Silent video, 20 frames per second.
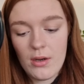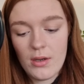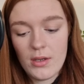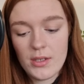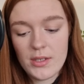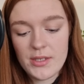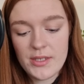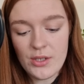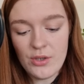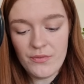
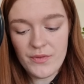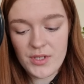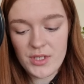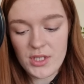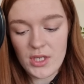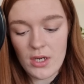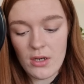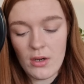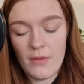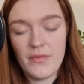
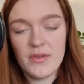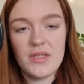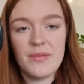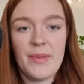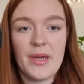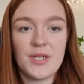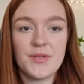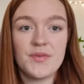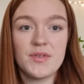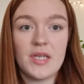Silverstone, obviously
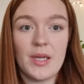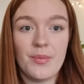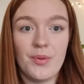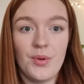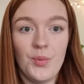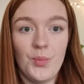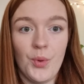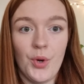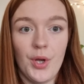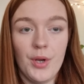Max
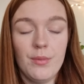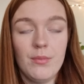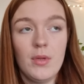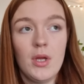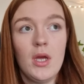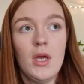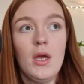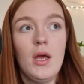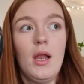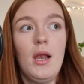Verstappen won.
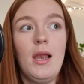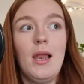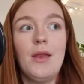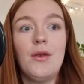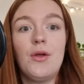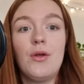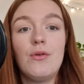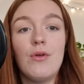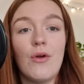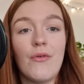
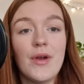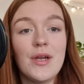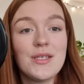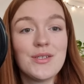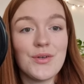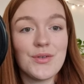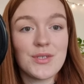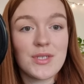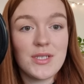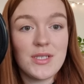Lando Norris,
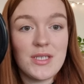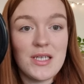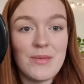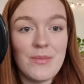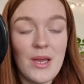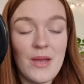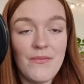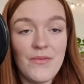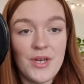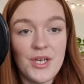Oscar's
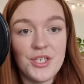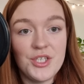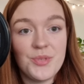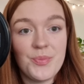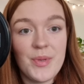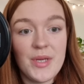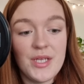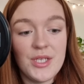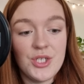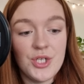teammate, finished
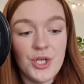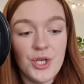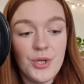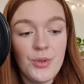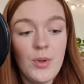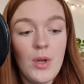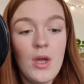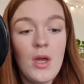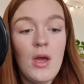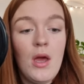
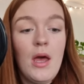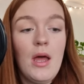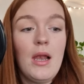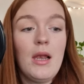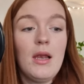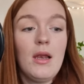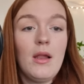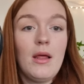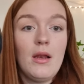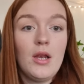P2.
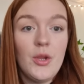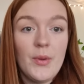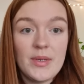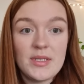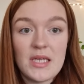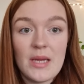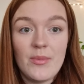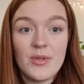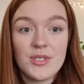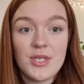
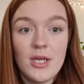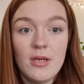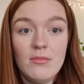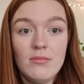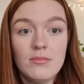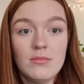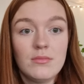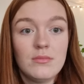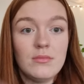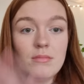Lewis Hamilton,
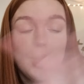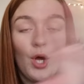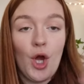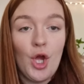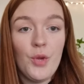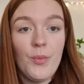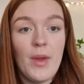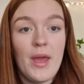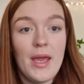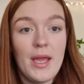
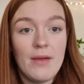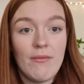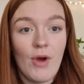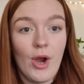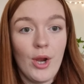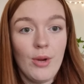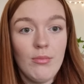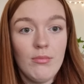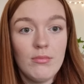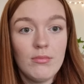home
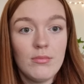hero,